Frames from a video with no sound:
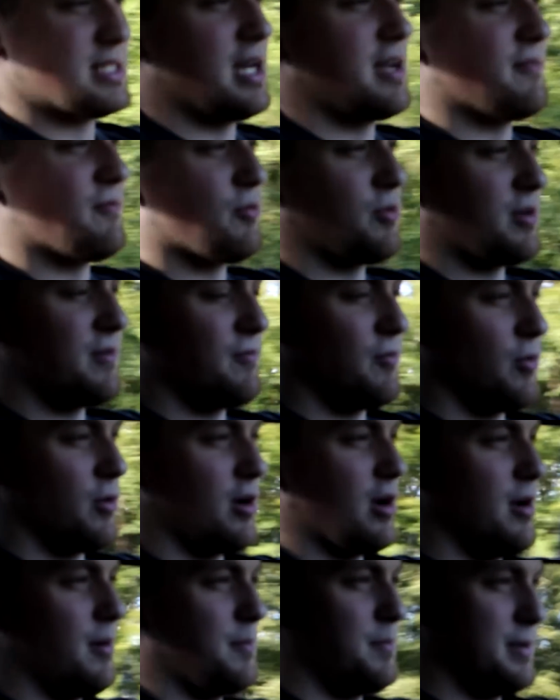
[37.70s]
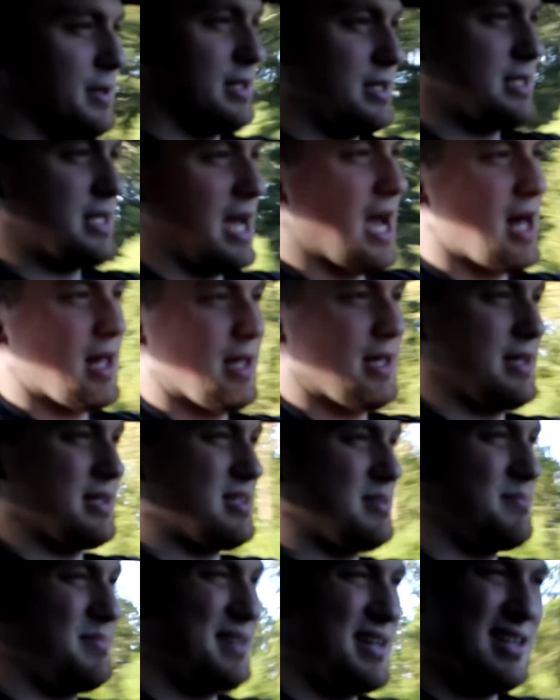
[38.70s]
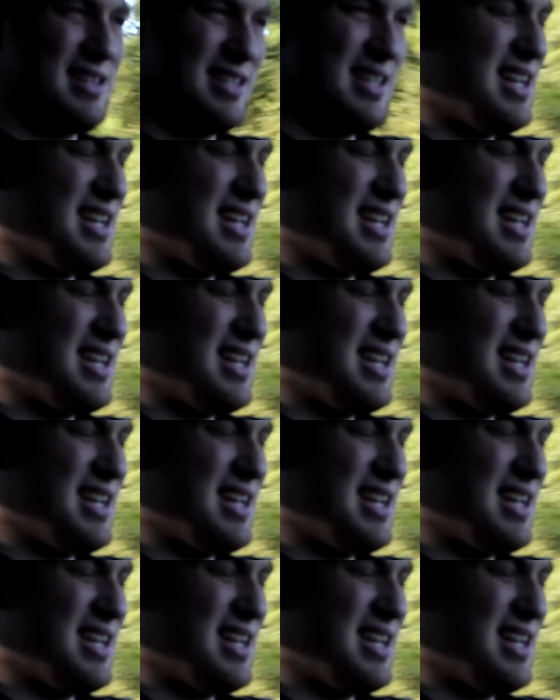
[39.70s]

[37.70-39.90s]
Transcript: 944 up in Dallas about